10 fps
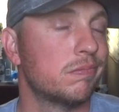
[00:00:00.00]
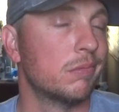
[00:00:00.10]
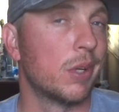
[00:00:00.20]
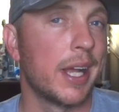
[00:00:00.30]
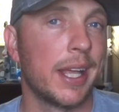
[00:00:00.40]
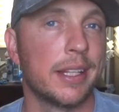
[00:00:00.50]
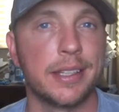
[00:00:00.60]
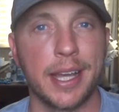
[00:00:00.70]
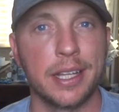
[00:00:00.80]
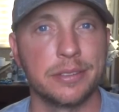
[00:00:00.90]
right at
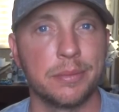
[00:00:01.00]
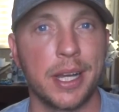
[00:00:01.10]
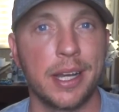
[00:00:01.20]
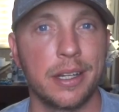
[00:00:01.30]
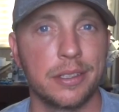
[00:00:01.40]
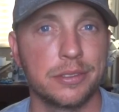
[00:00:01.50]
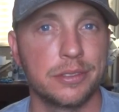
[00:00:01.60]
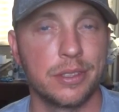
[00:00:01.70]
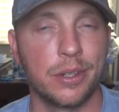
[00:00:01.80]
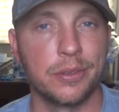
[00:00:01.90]
1,000
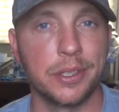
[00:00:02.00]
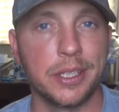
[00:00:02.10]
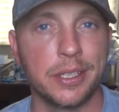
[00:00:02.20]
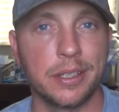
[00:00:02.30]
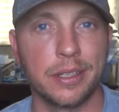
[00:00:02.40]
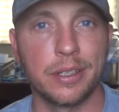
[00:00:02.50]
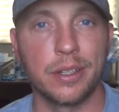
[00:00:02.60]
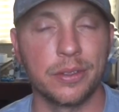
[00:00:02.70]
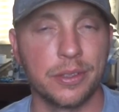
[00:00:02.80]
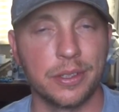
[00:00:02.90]
miles on
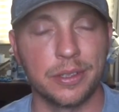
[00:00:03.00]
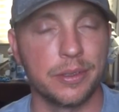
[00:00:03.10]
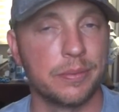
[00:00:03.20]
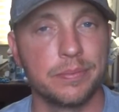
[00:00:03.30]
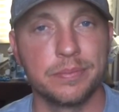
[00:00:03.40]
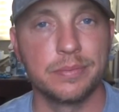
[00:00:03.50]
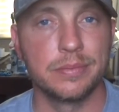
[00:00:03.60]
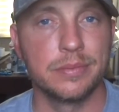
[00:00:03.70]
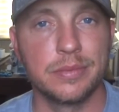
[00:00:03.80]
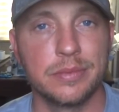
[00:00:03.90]
the
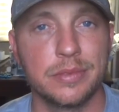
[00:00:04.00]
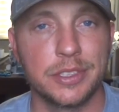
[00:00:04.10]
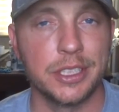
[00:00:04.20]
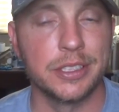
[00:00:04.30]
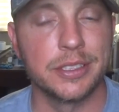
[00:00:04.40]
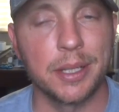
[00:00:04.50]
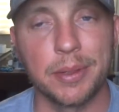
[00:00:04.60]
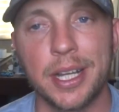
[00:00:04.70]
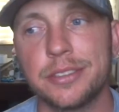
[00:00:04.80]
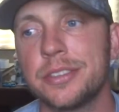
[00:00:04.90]
steering
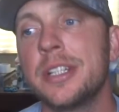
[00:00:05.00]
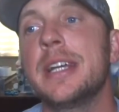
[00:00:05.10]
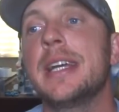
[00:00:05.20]
stabilizer,